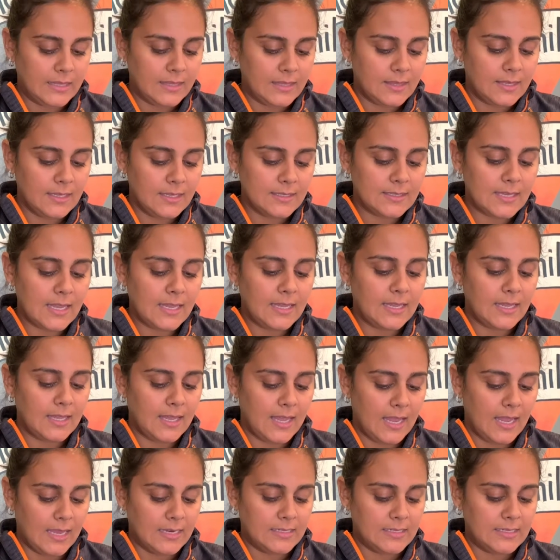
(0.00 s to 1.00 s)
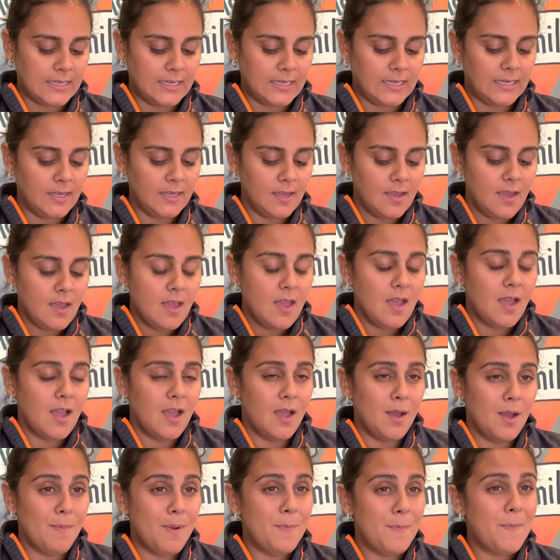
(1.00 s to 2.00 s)
Things like candy,
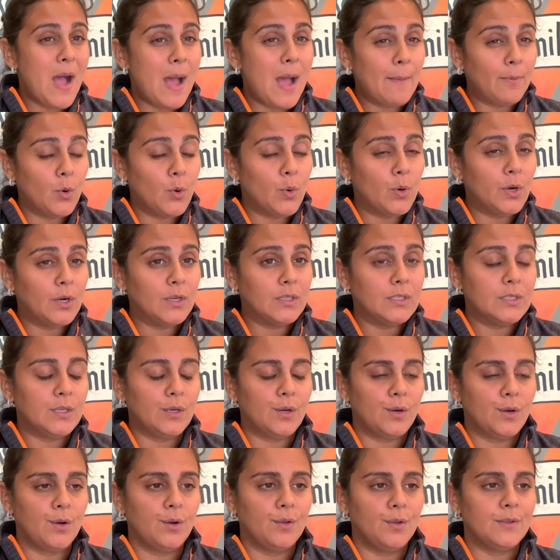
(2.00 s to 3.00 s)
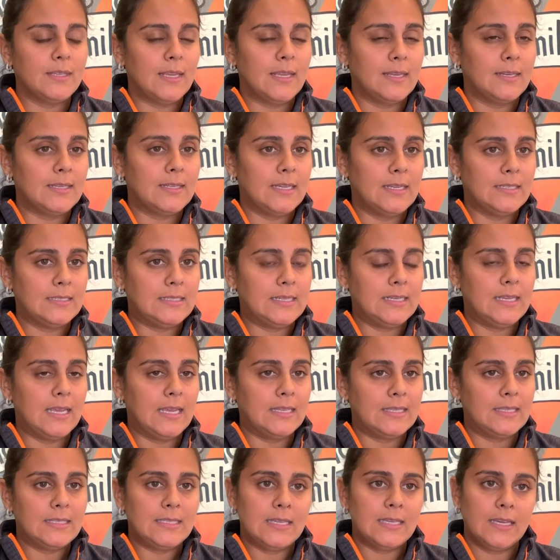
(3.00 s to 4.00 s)
popcorns, the kernels tend to get
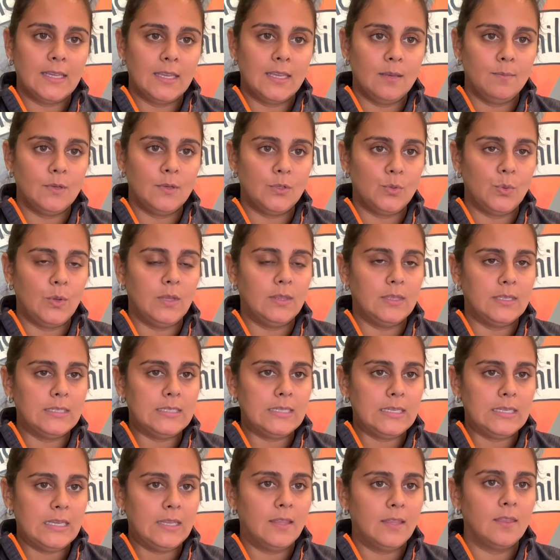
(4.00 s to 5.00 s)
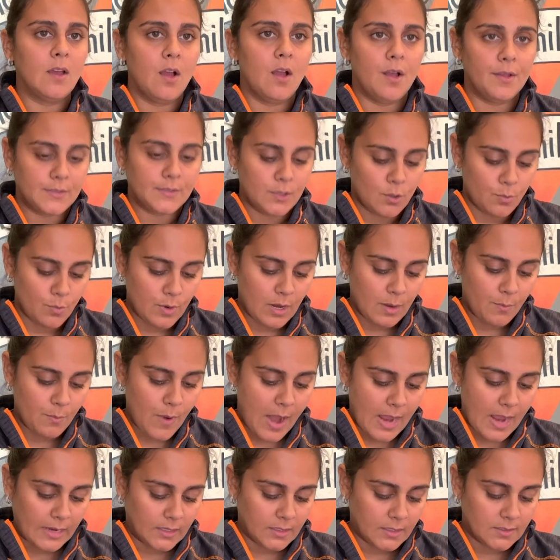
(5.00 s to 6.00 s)
stuck in between the teeth, also break
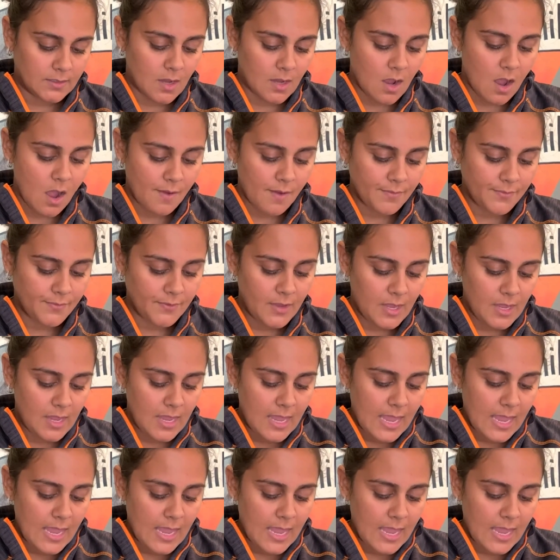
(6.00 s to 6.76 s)
brackets off.